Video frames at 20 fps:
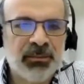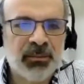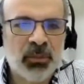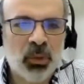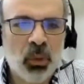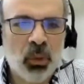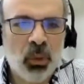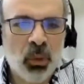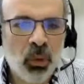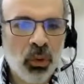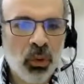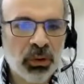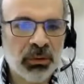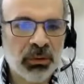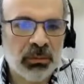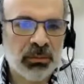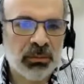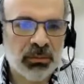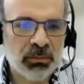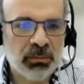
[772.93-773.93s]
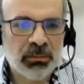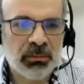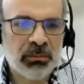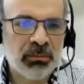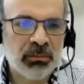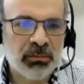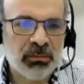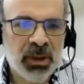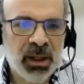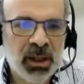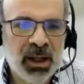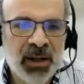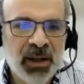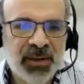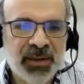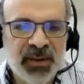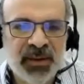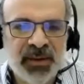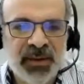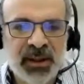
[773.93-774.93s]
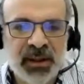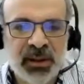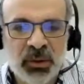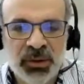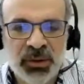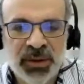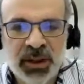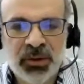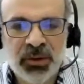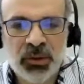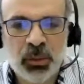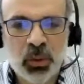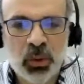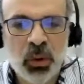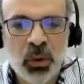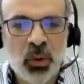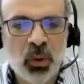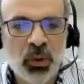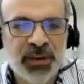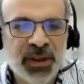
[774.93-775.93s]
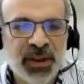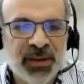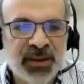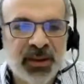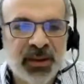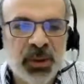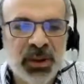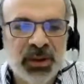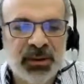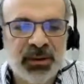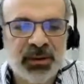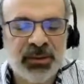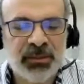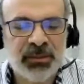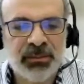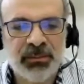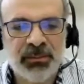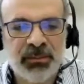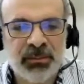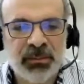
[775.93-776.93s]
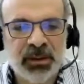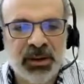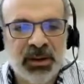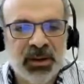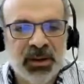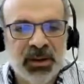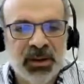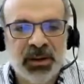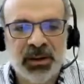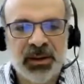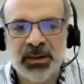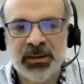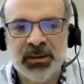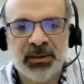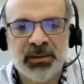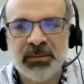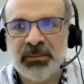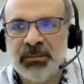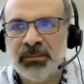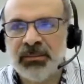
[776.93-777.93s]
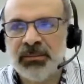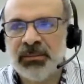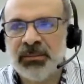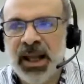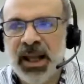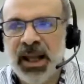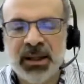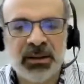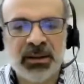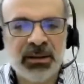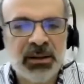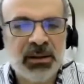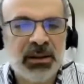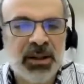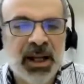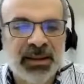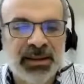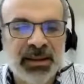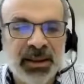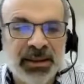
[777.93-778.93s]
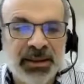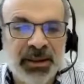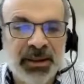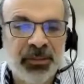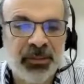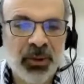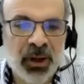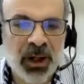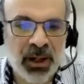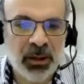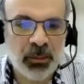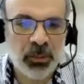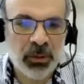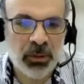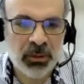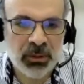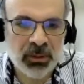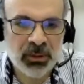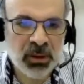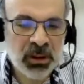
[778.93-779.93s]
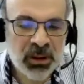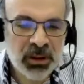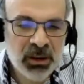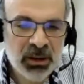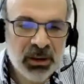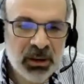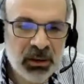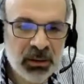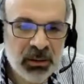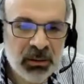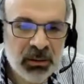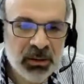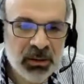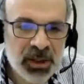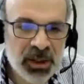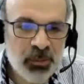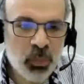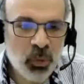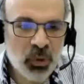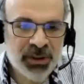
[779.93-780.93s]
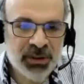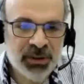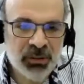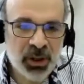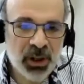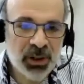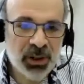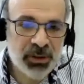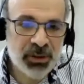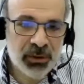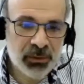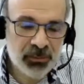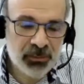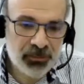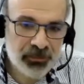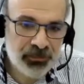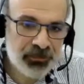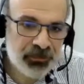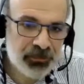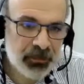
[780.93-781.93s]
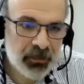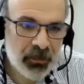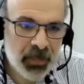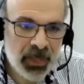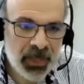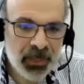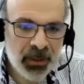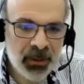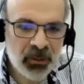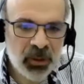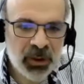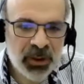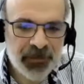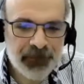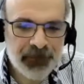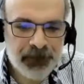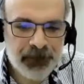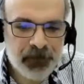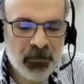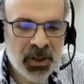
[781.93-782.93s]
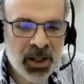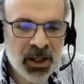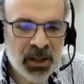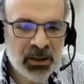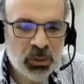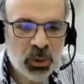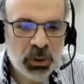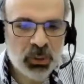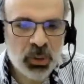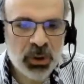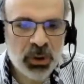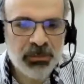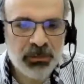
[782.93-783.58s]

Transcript: all existing consensus protocols exhibit a clearly identifiable epoch structure. Okay, so it will